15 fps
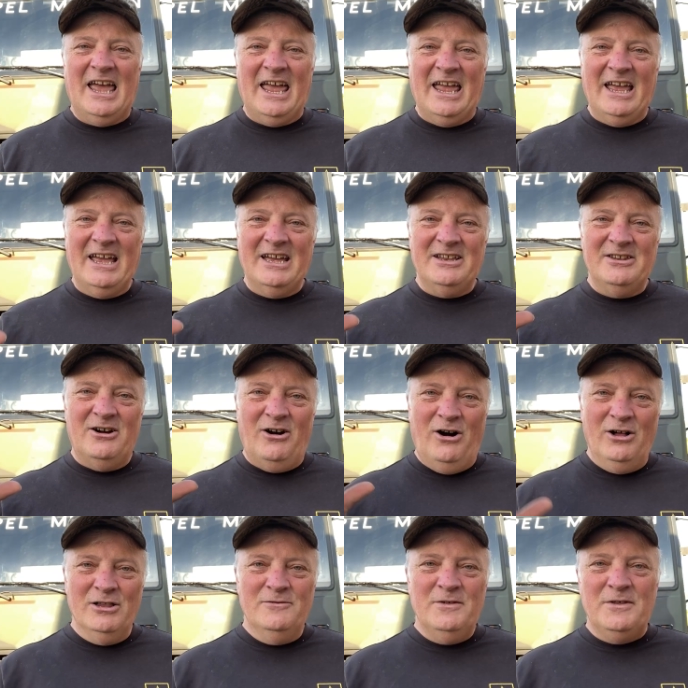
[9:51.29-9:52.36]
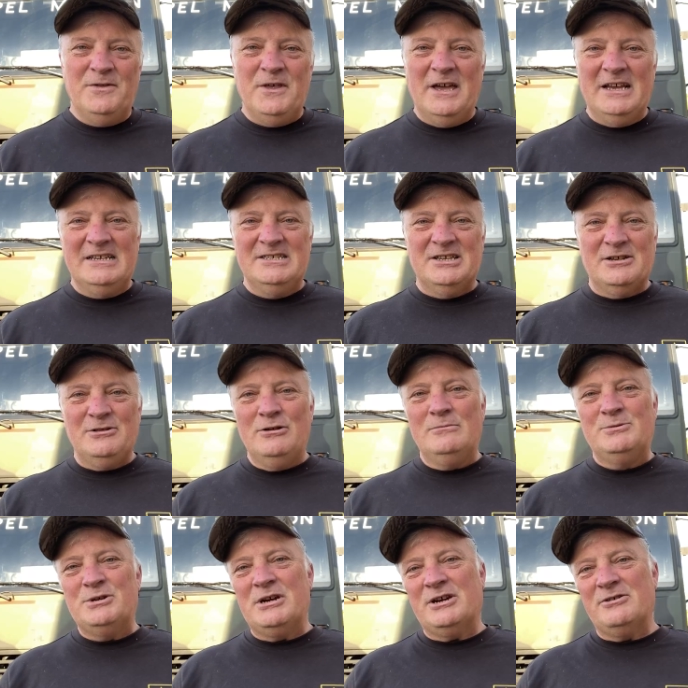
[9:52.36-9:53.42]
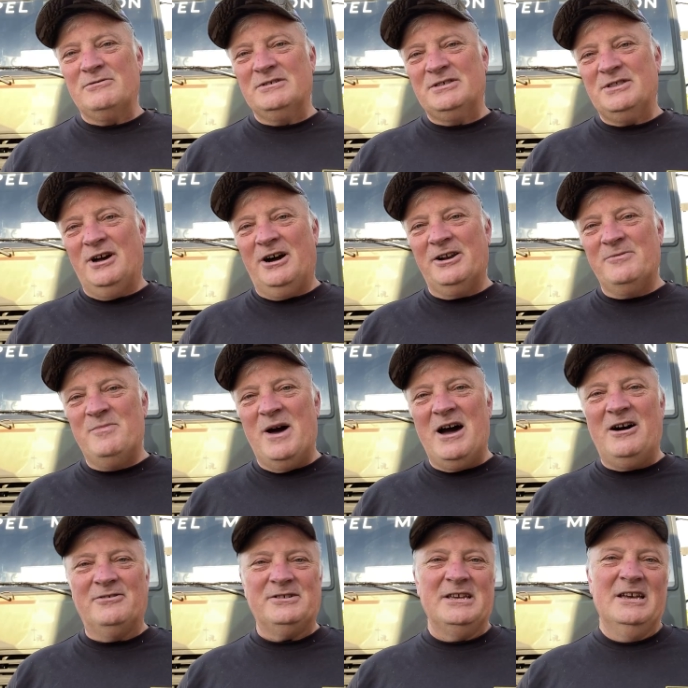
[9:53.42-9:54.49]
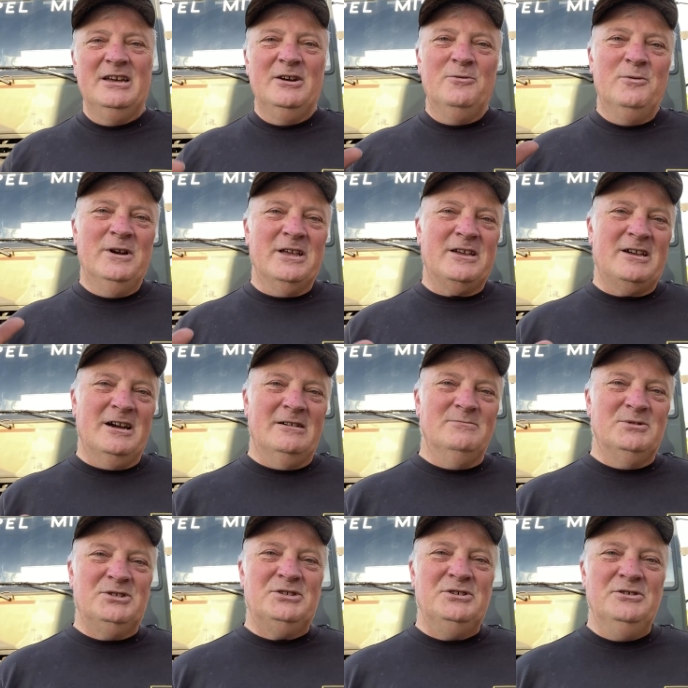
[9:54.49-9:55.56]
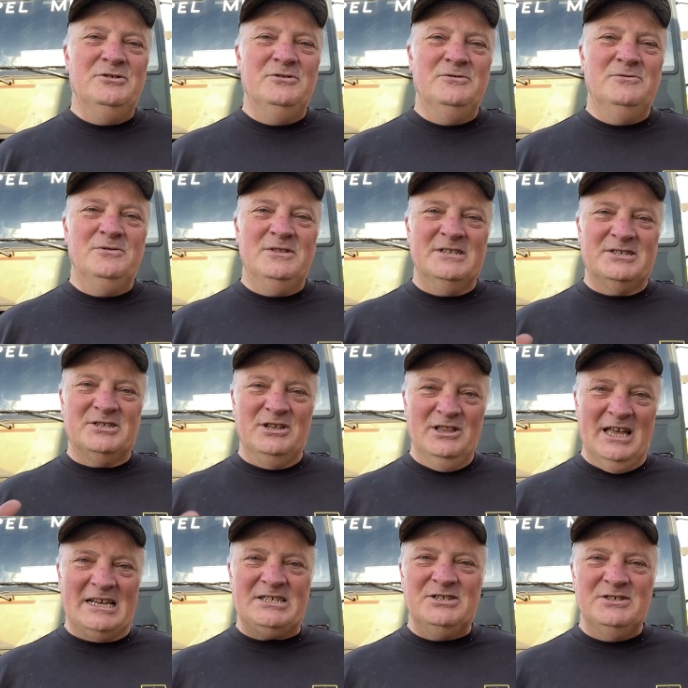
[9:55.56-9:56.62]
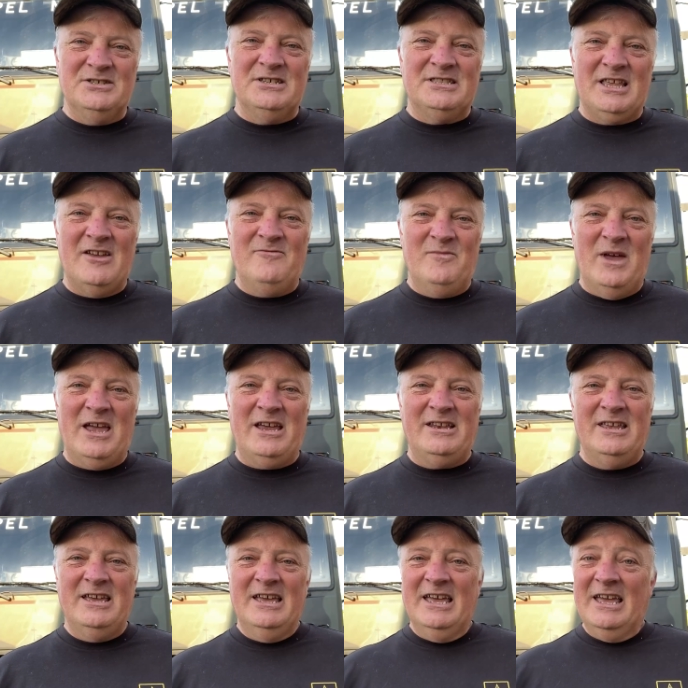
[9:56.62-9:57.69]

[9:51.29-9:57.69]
and all of the things that Globe Trekker has thought about when it comes to the selections that they've made.